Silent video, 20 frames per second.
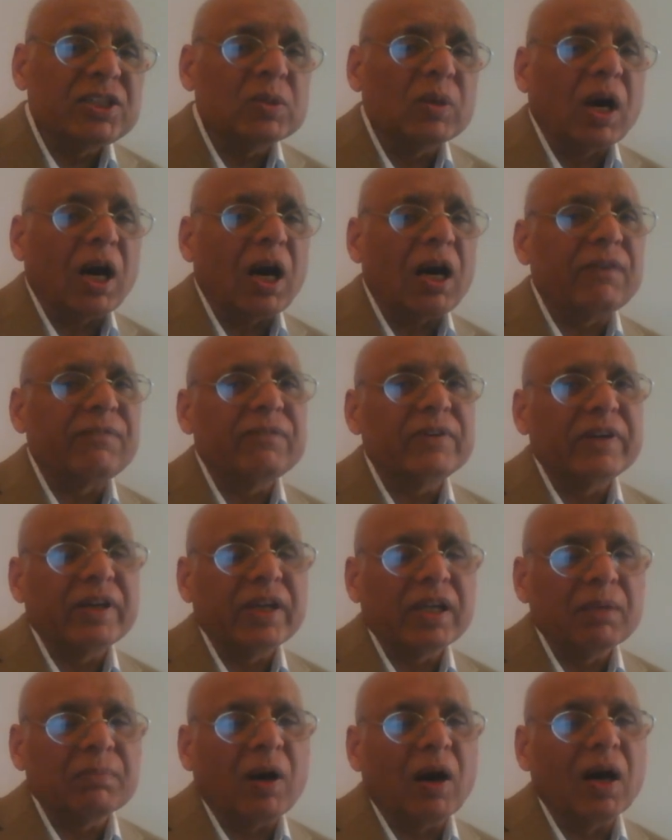you offer
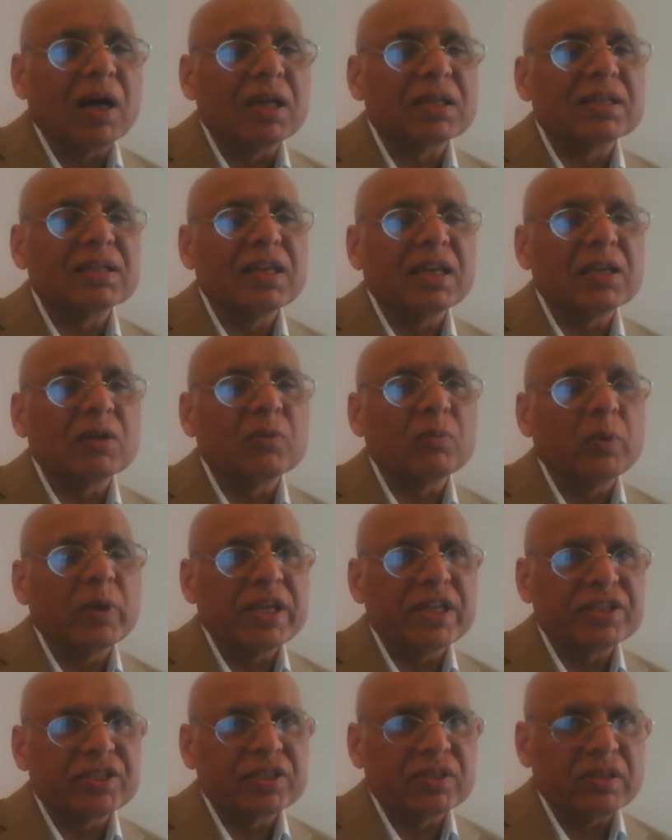him alternative
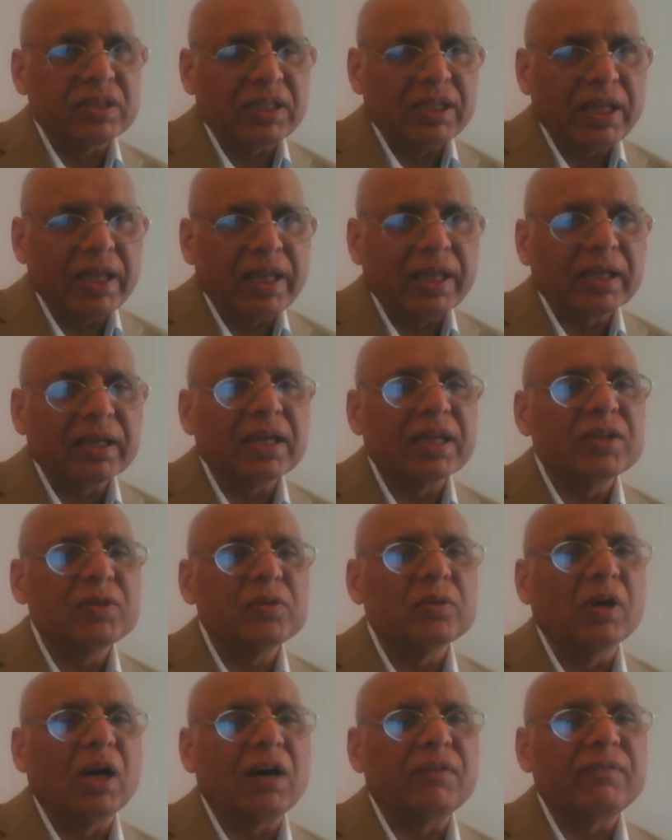ways to think, and
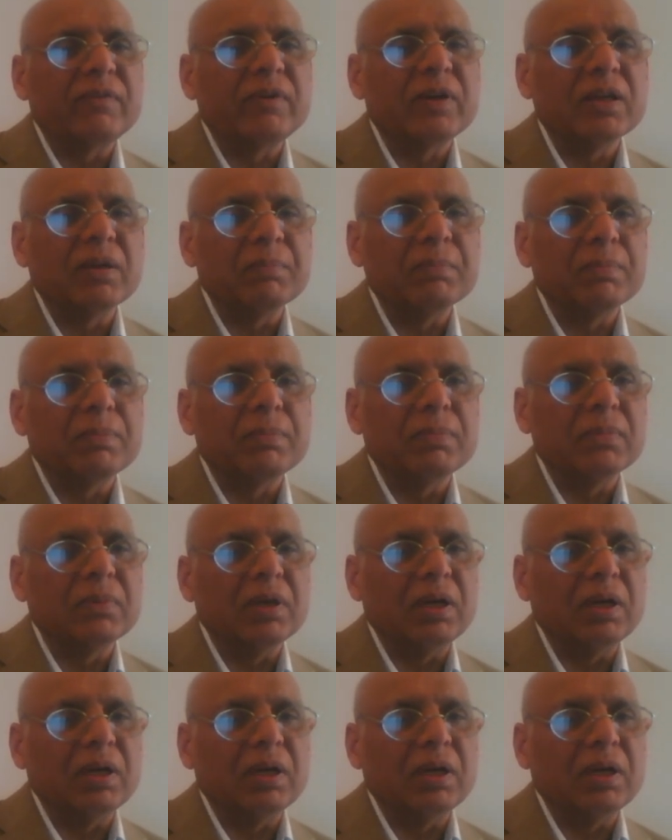you offer him,